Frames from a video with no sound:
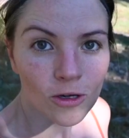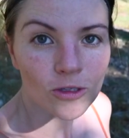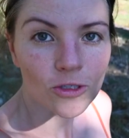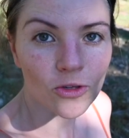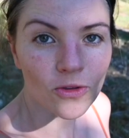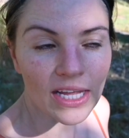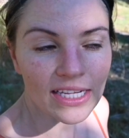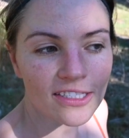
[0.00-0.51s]

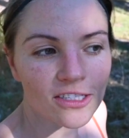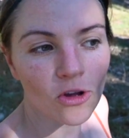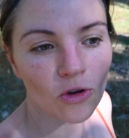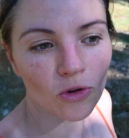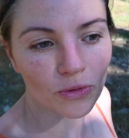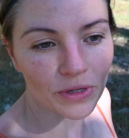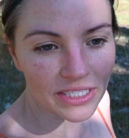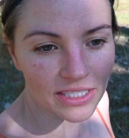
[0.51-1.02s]
So that's the
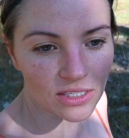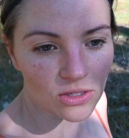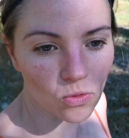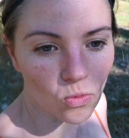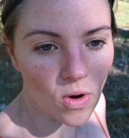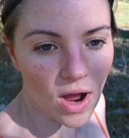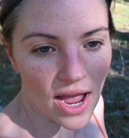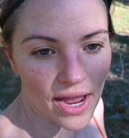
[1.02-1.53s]
whole
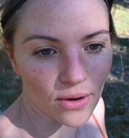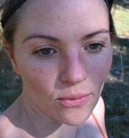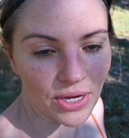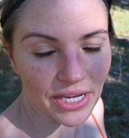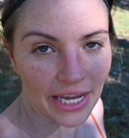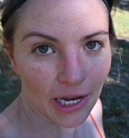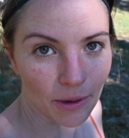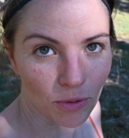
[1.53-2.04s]
reason why
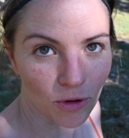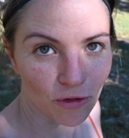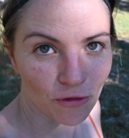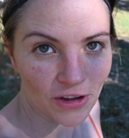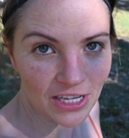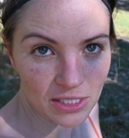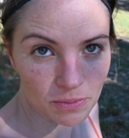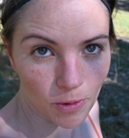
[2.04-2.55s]
we can't put
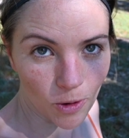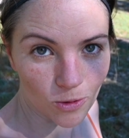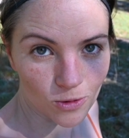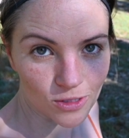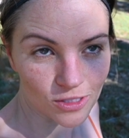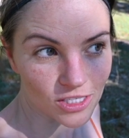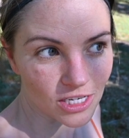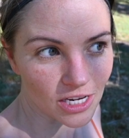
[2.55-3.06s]
fence
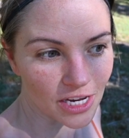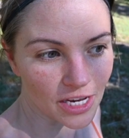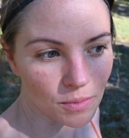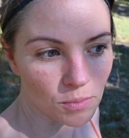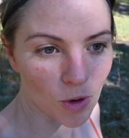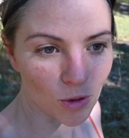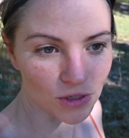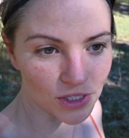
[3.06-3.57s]
posts
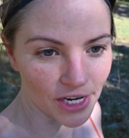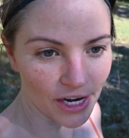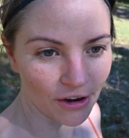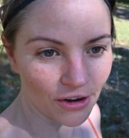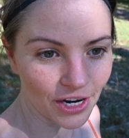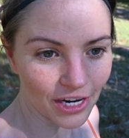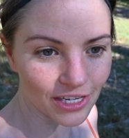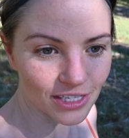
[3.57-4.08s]
in most
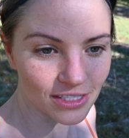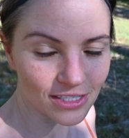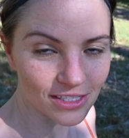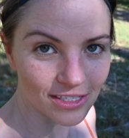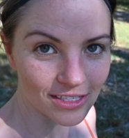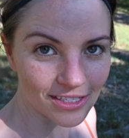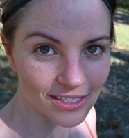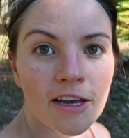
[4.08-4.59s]

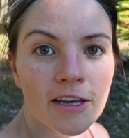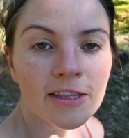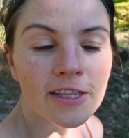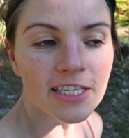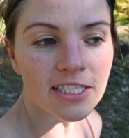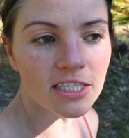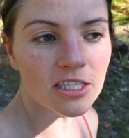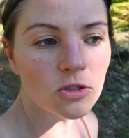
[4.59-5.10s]
areas.
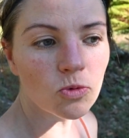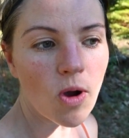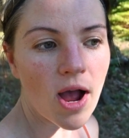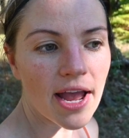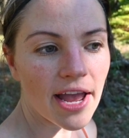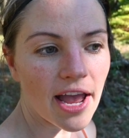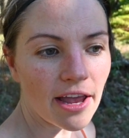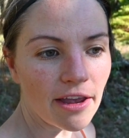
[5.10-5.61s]
This is
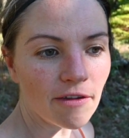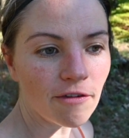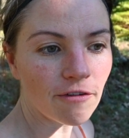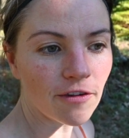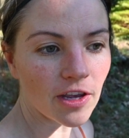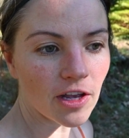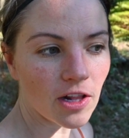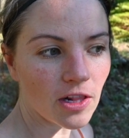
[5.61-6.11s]
why I
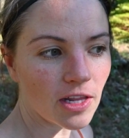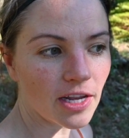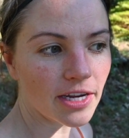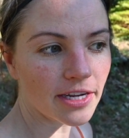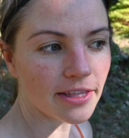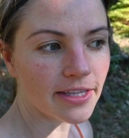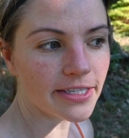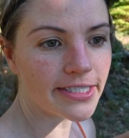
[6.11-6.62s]
feel
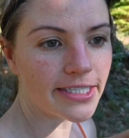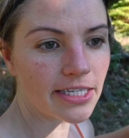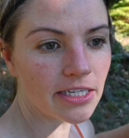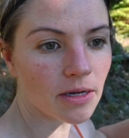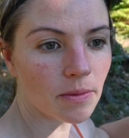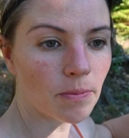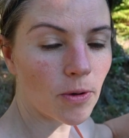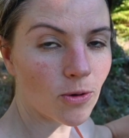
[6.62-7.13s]
like the
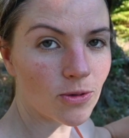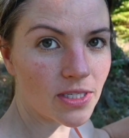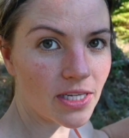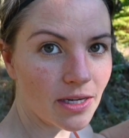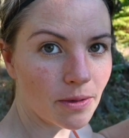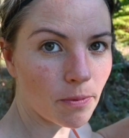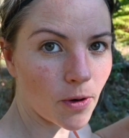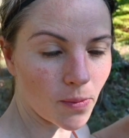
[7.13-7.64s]

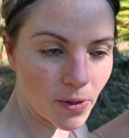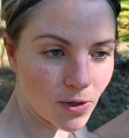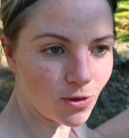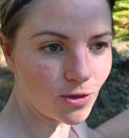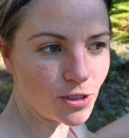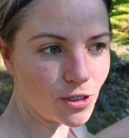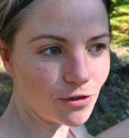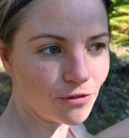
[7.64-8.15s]
decomposing
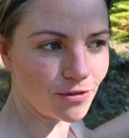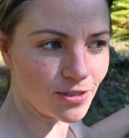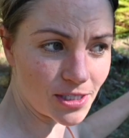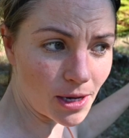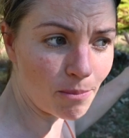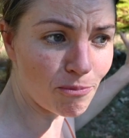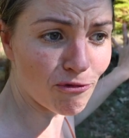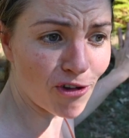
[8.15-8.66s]
permaculture
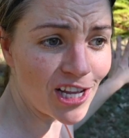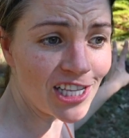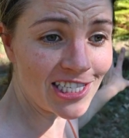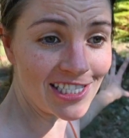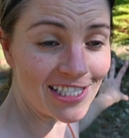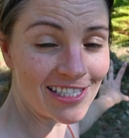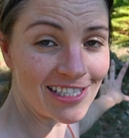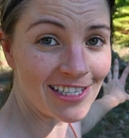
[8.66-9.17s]
stump
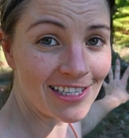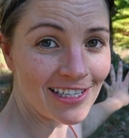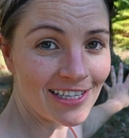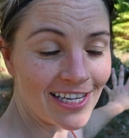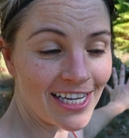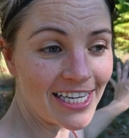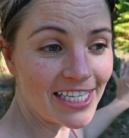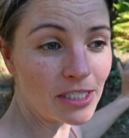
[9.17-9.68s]
fence
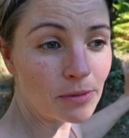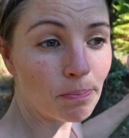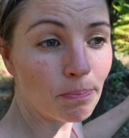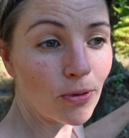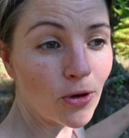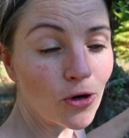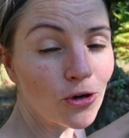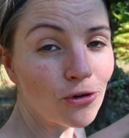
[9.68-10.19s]
is
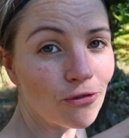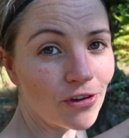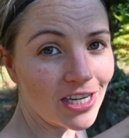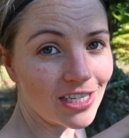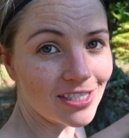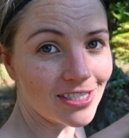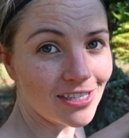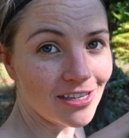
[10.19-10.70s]

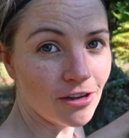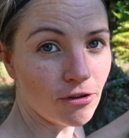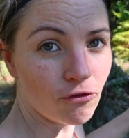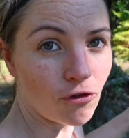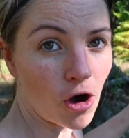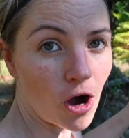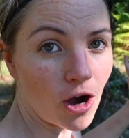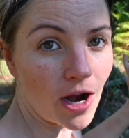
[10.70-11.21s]
perfect
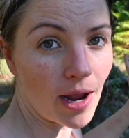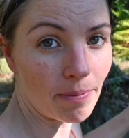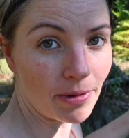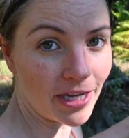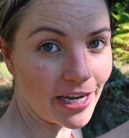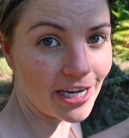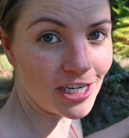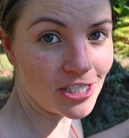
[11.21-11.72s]
for our
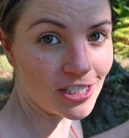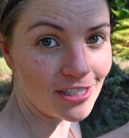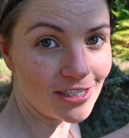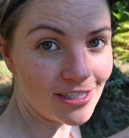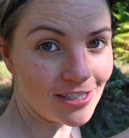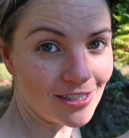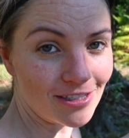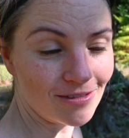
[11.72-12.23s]

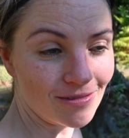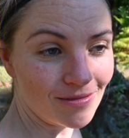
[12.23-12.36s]
applications.